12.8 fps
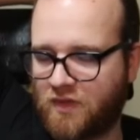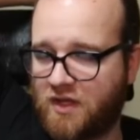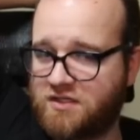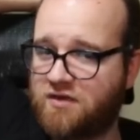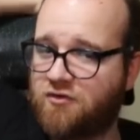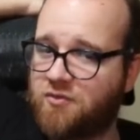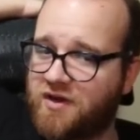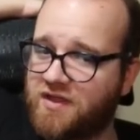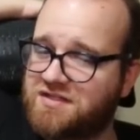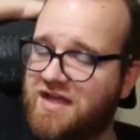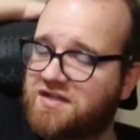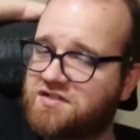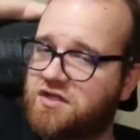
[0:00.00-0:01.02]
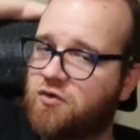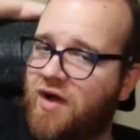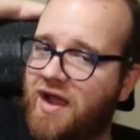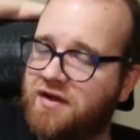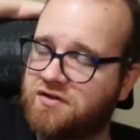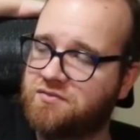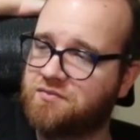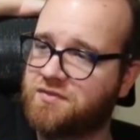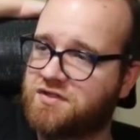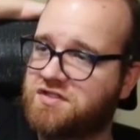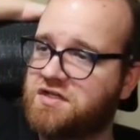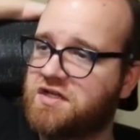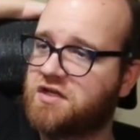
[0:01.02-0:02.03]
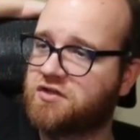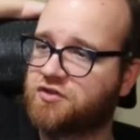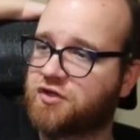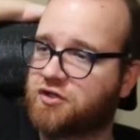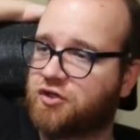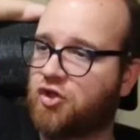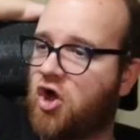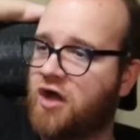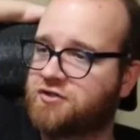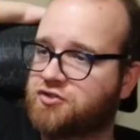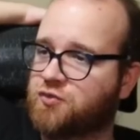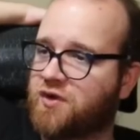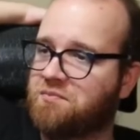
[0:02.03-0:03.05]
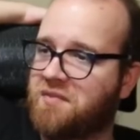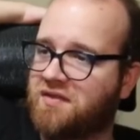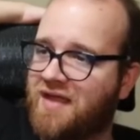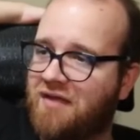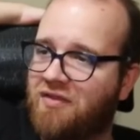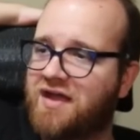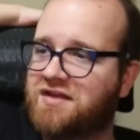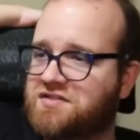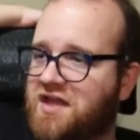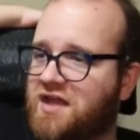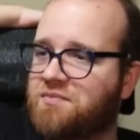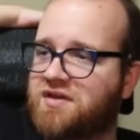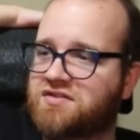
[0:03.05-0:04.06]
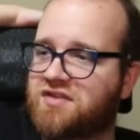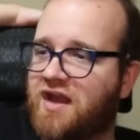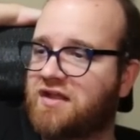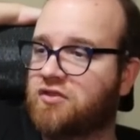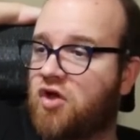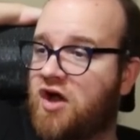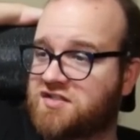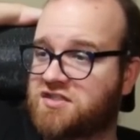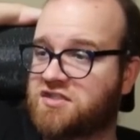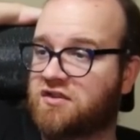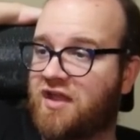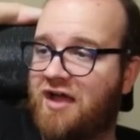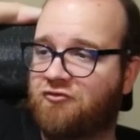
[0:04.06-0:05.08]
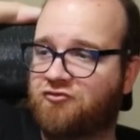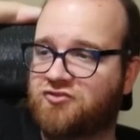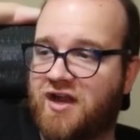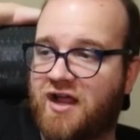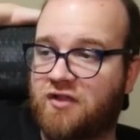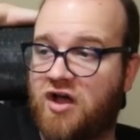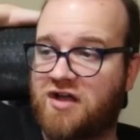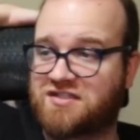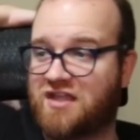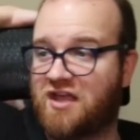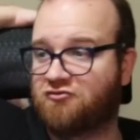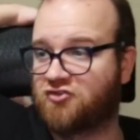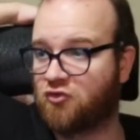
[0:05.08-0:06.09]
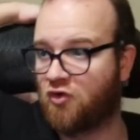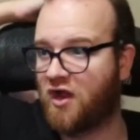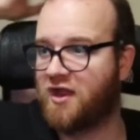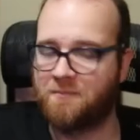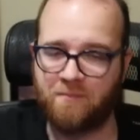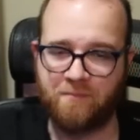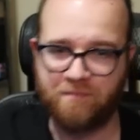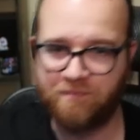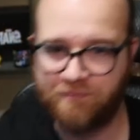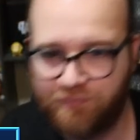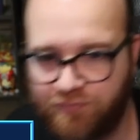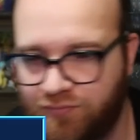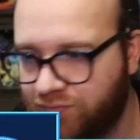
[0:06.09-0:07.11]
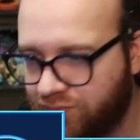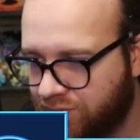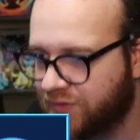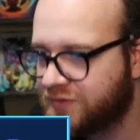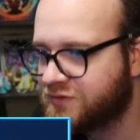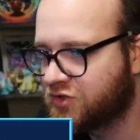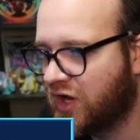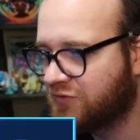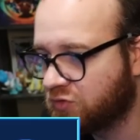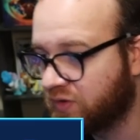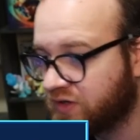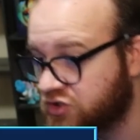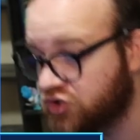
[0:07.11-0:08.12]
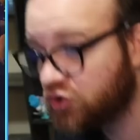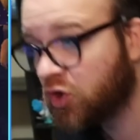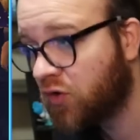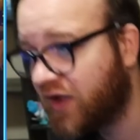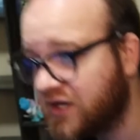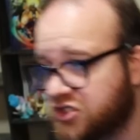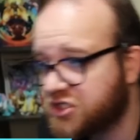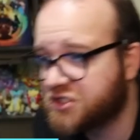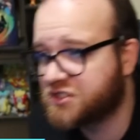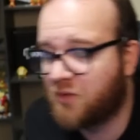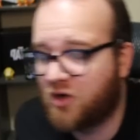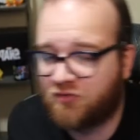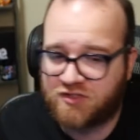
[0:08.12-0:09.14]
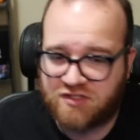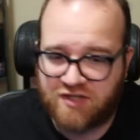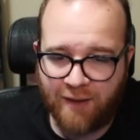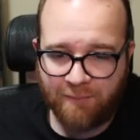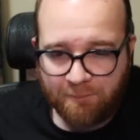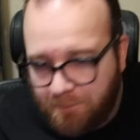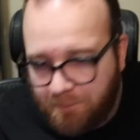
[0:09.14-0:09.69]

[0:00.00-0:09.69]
To everybody that's asking why I didn't Mystique the Klaw to win mid in that last game, because then I lost the left, and I lost left and right. So you have to win 2 locations in Marvel Snap.